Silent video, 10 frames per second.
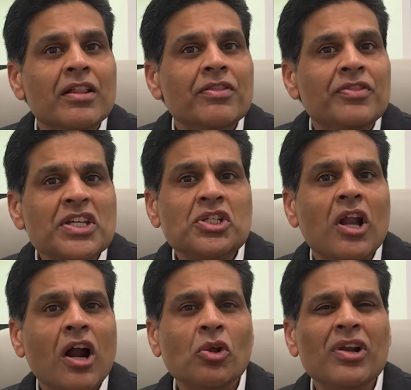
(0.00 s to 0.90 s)
This
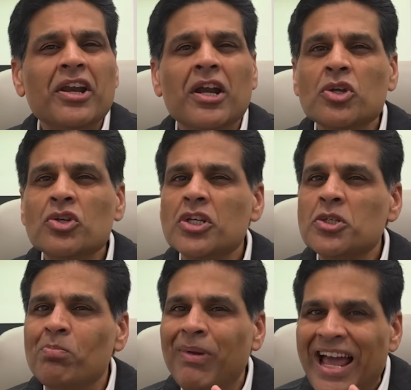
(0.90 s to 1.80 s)
not only
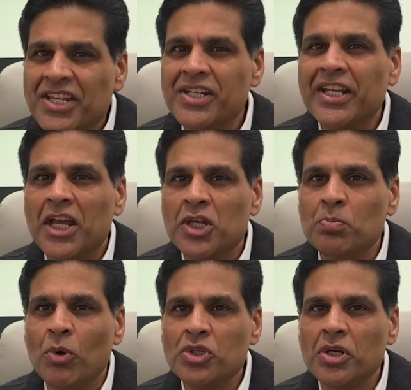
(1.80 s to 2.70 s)
reduces plastic
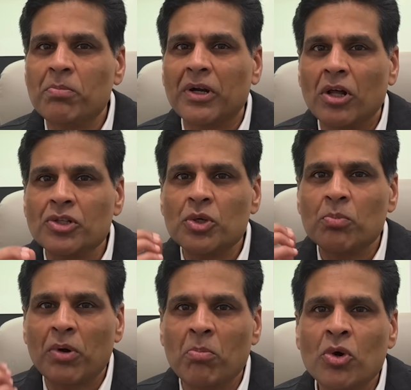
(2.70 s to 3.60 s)
exposure, but also
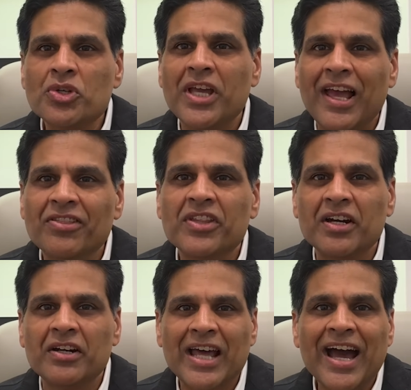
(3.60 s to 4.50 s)
promotes a
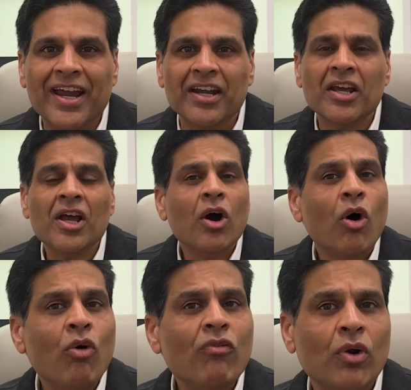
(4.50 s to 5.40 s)
healthier diet
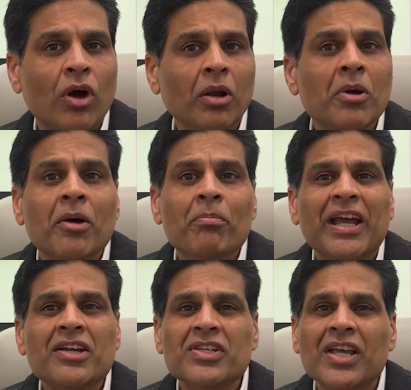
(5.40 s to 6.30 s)
overall,
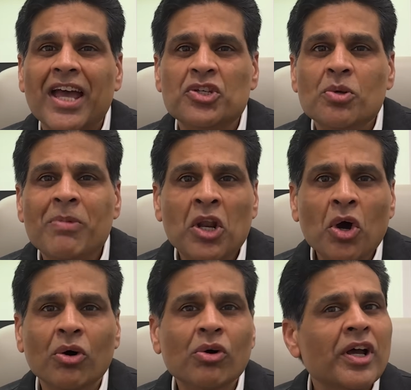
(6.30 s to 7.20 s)
because as you may
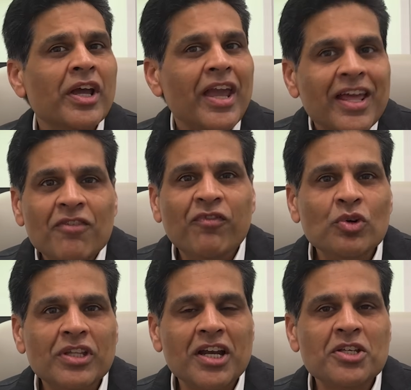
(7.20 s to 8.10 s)
know, any
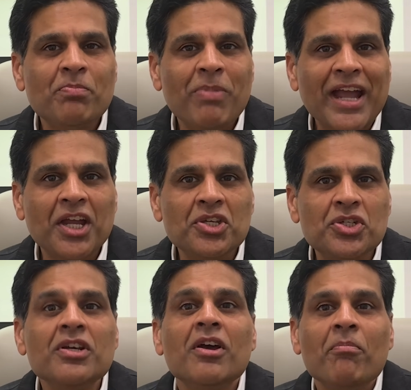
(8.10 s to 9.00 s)
food that is
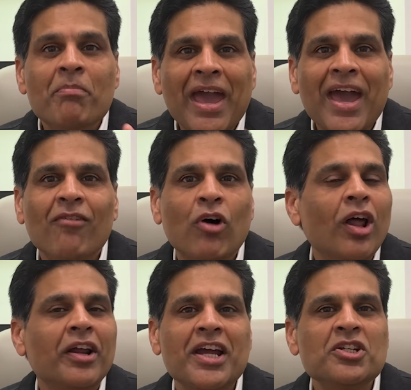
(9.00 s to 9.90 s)
packaged may have
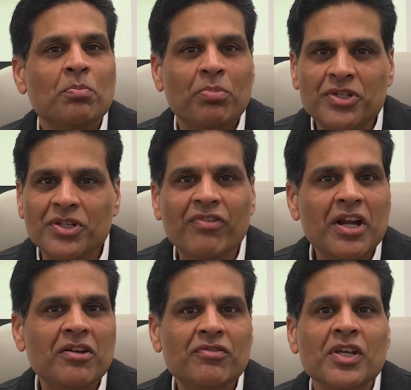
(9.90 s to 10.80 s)
all kinds of
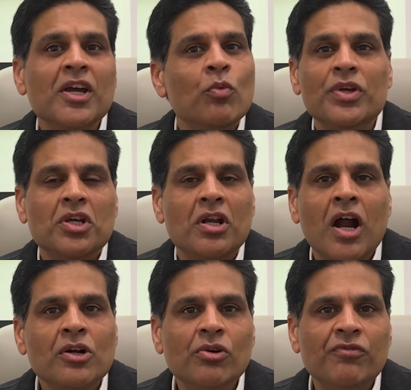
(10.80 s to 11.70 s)
preservatives, which are
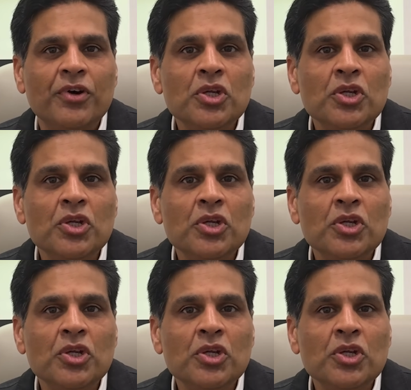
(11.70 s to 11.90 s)
not good for